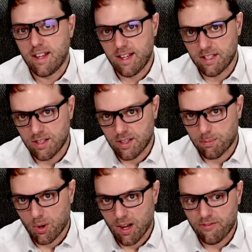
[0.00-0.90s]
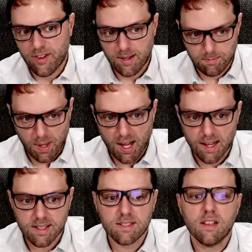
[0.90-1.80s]
into the profit
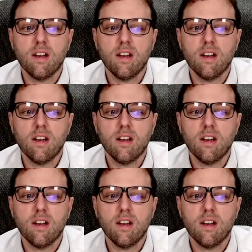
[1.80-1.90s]
box.